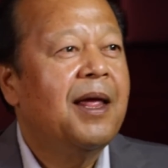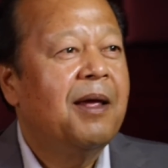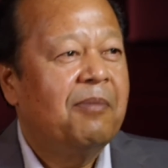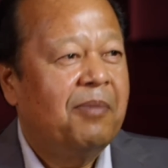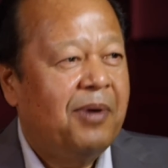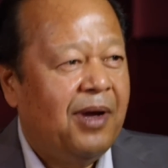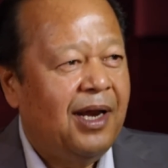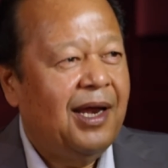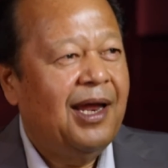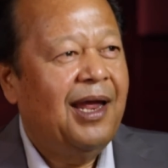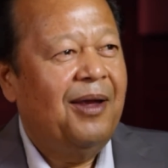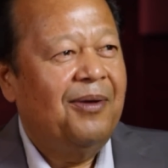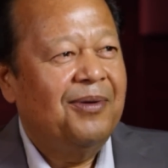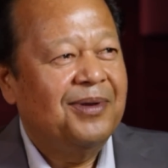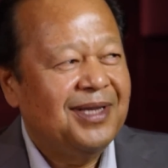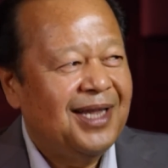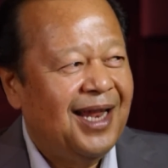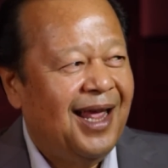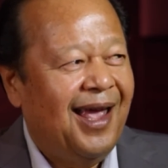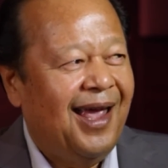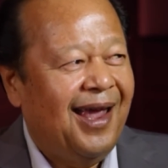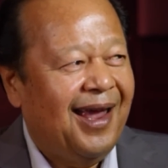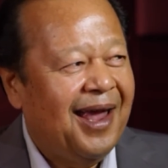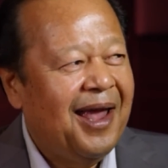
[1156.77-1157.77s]
But he was
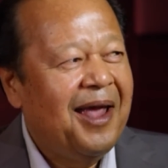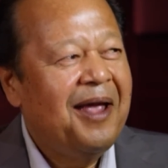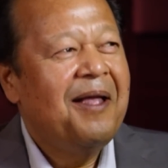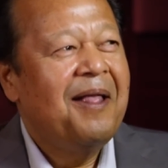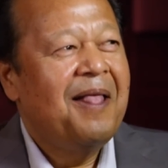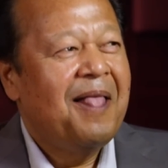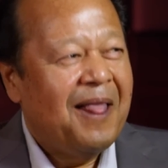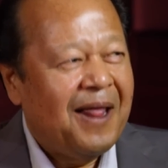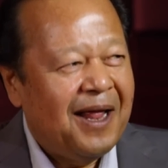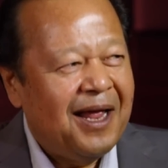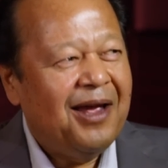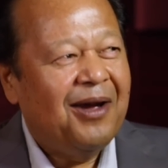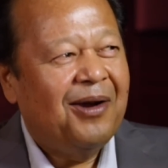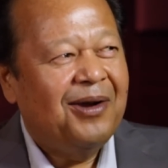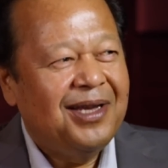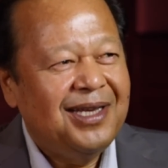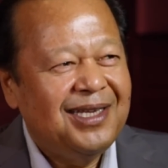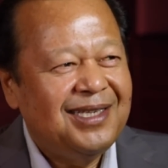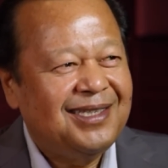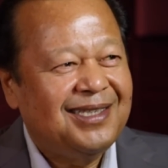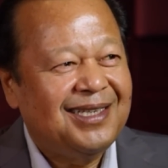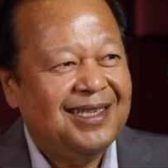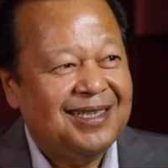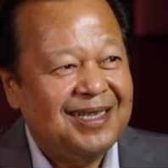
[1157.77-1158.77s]
like,
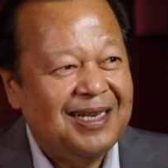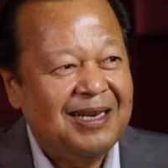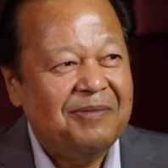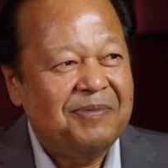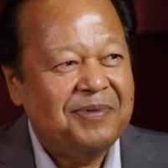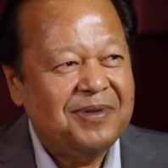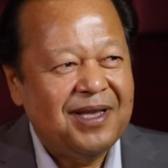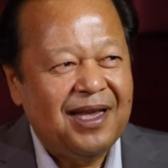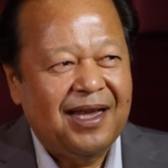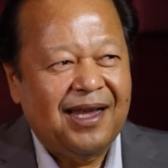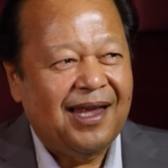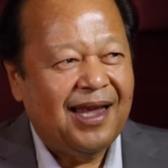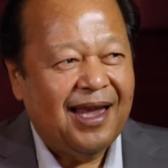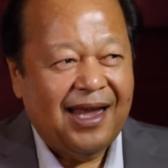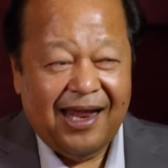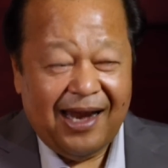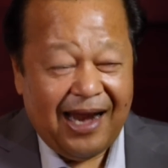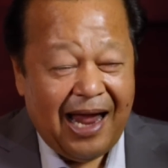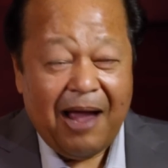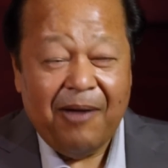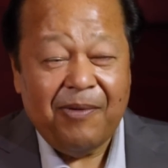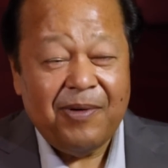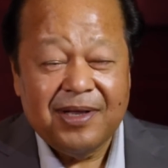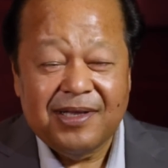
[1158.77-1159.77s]
he's just lip syncing. And
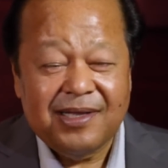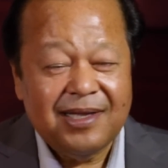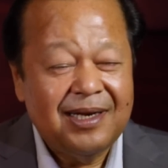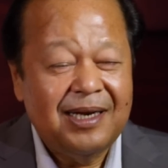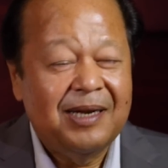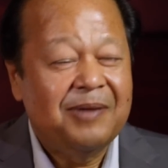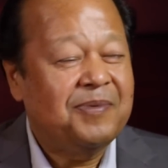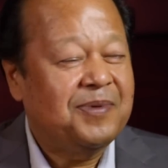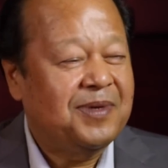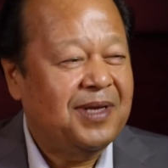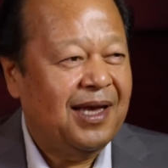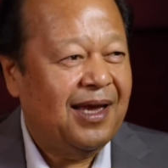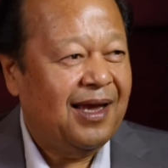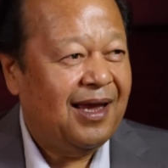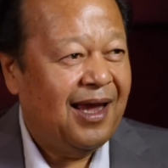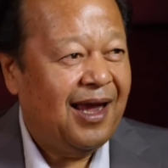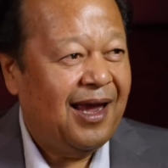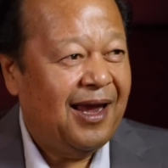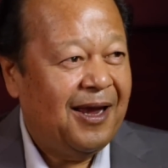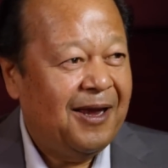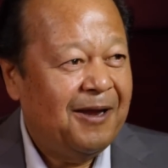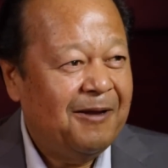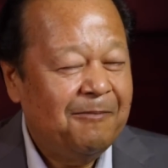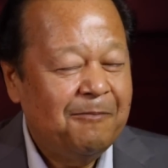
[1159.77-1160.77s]
I wasn't lip
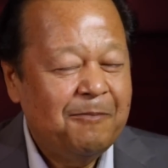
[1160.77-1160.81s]
syncing.